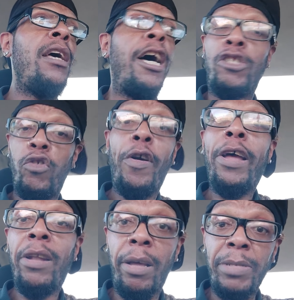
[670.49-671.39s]
a
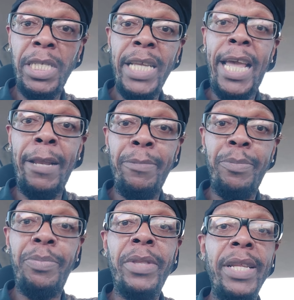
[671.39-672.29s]
trail of shit
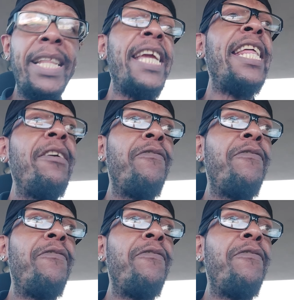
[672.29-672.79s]
leading